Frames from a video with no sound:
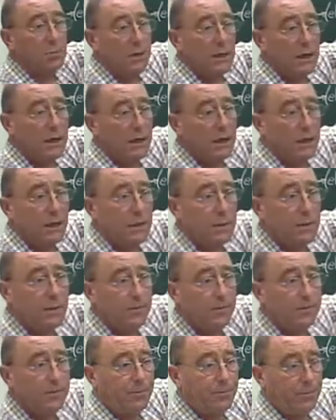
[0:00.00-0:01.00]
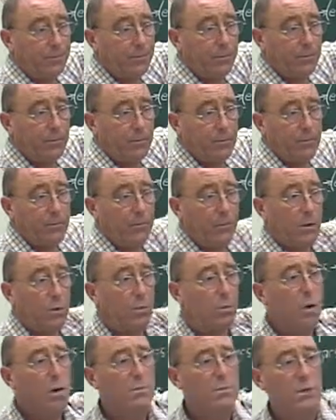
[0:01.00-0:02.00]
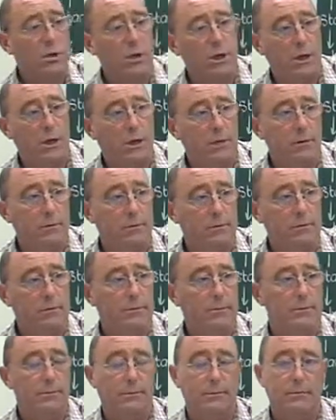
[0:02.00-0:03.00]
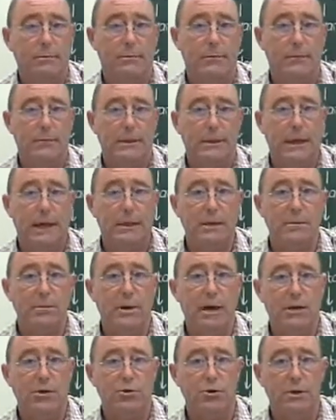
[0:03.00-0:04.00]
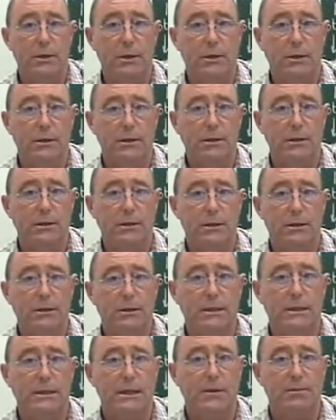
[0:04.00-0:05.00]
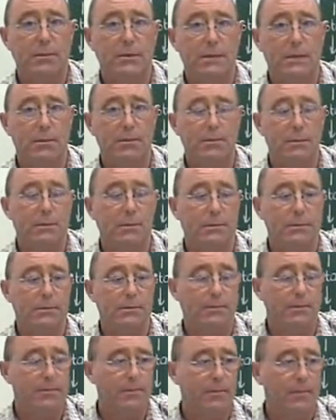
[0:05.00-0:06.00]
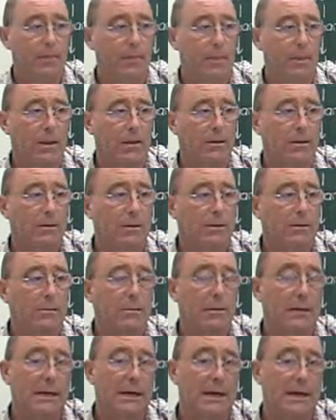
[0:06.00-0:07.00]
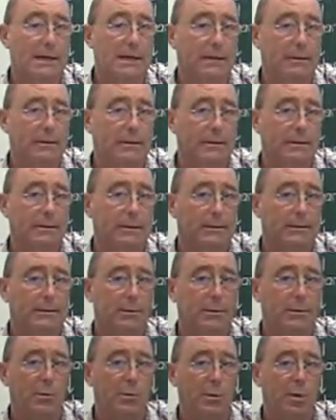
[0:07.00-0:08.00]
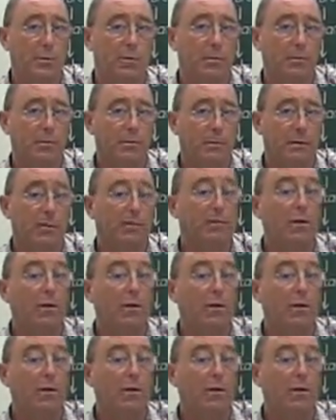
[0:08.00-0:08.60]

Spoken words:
needs one machine and the battery to self-assemble. But then there's a problem. If I